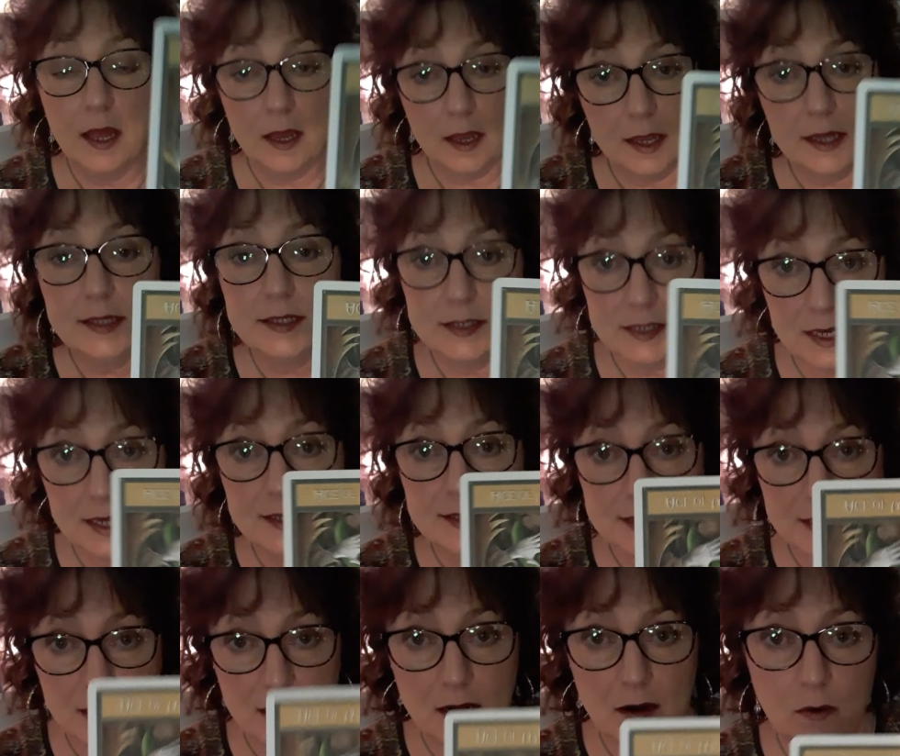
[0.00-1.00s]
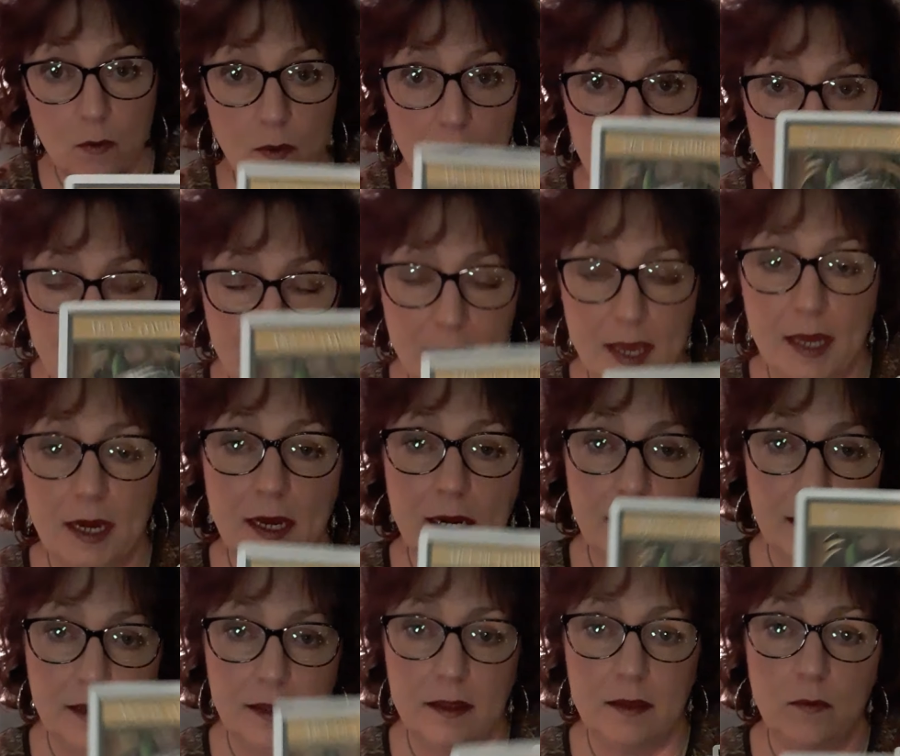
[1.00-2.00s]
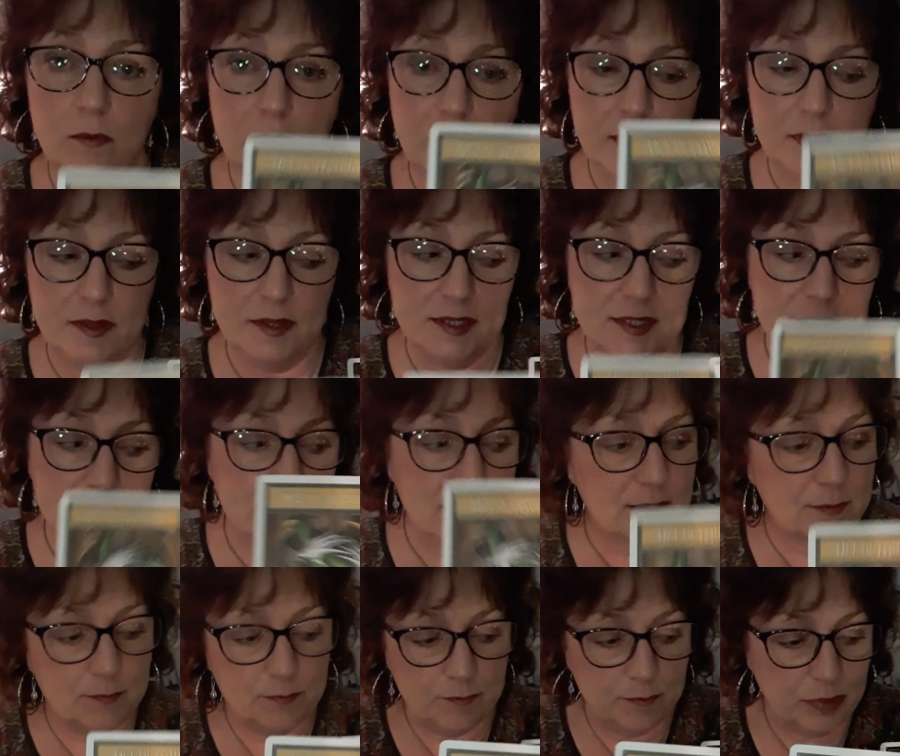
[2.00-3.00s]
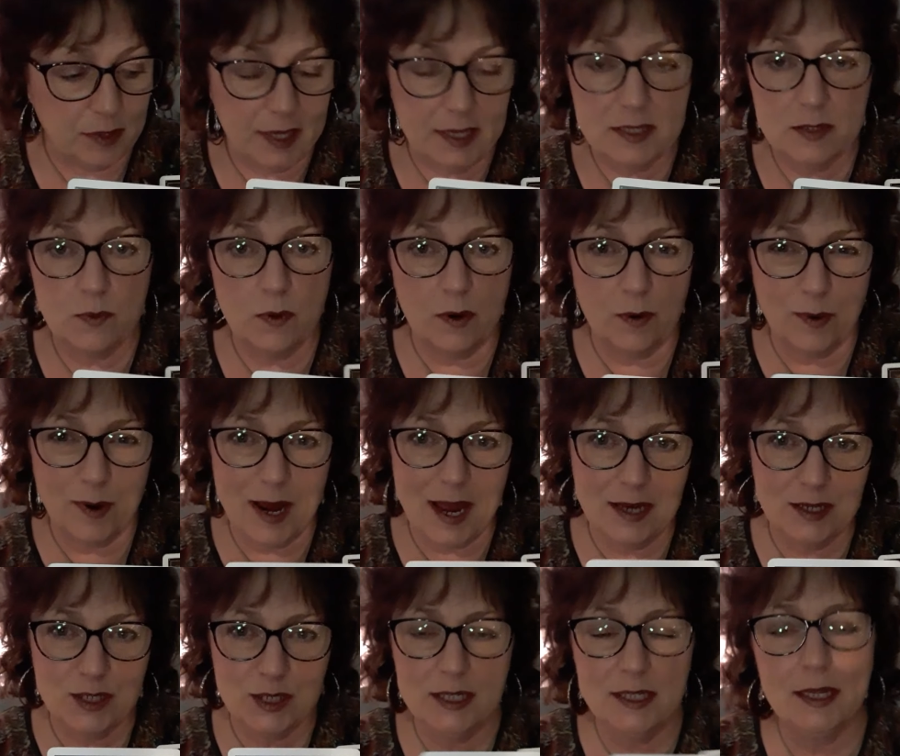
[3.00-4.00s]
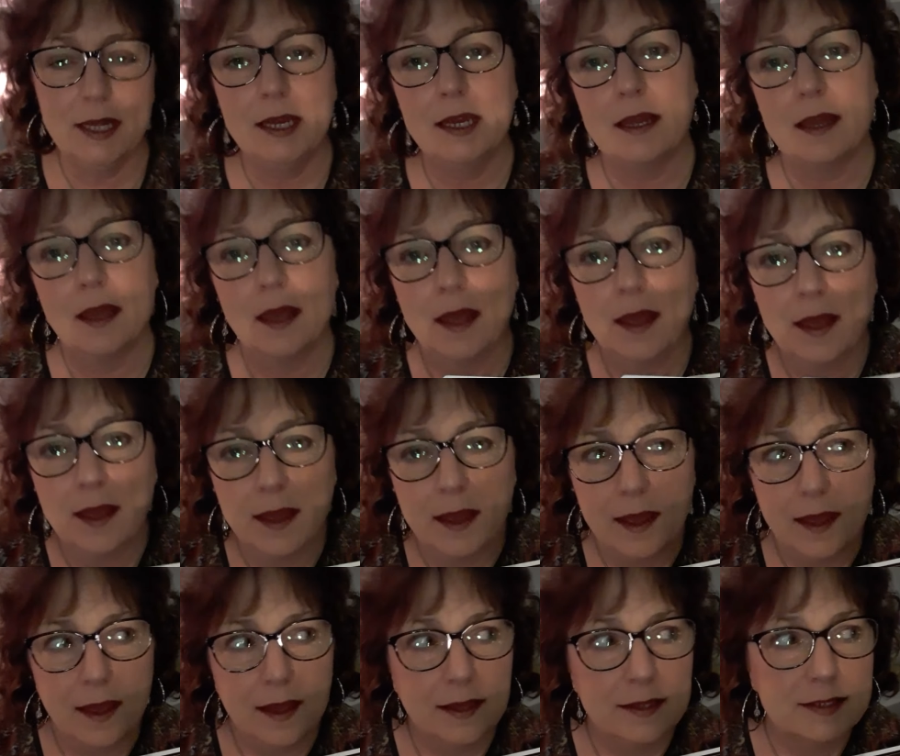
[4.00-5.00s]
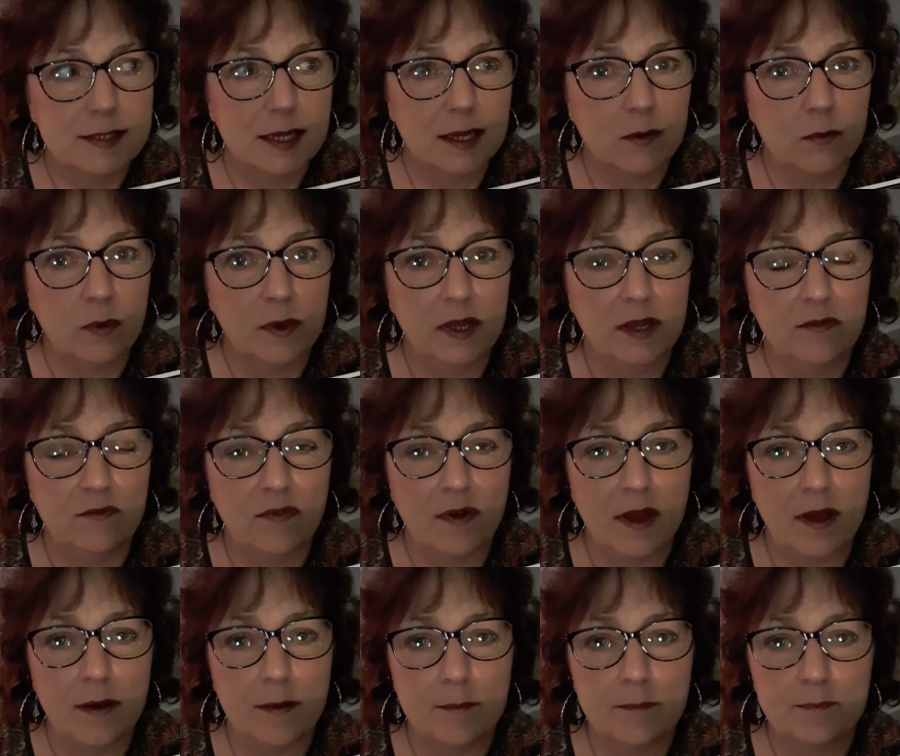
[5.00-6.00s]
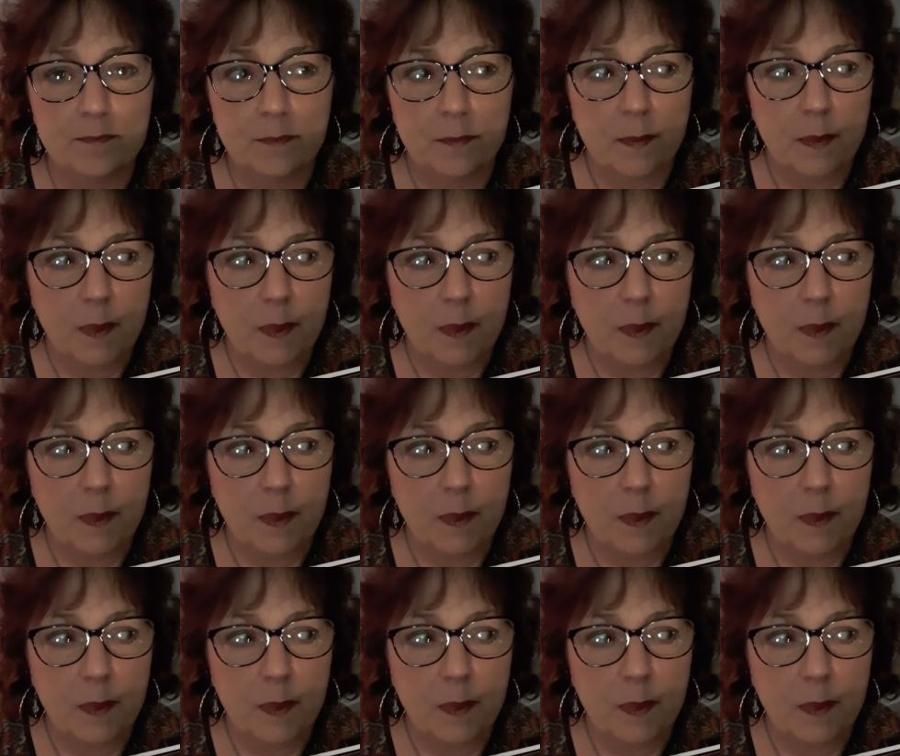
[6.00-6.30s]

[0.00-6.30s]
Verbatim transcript: It's it's here. We're beginning. This is the place where we're actually like it's like we've, um,